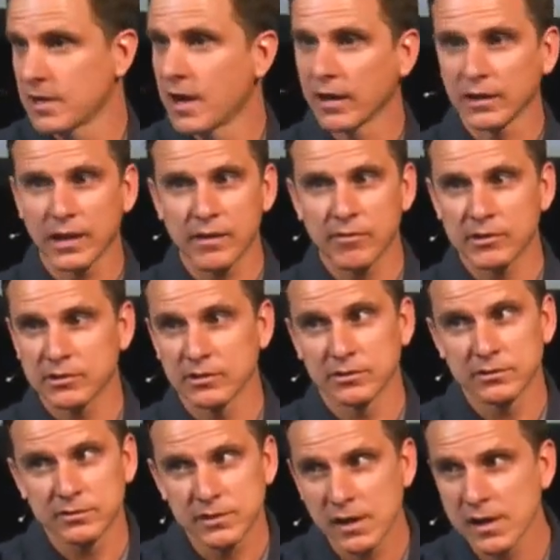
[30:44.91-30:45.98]
A lot of us have
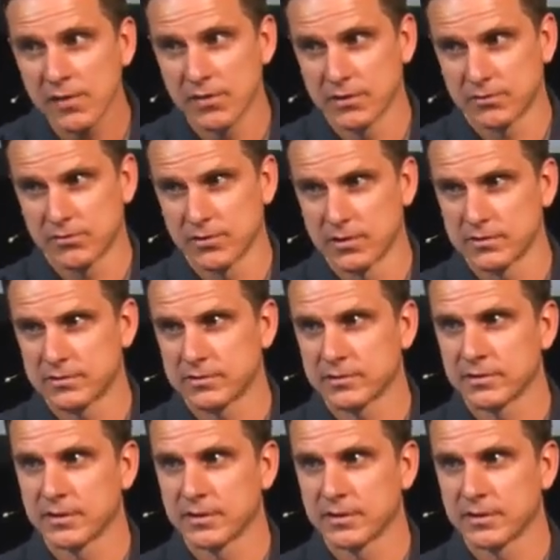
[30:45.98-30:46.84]
studied this verse.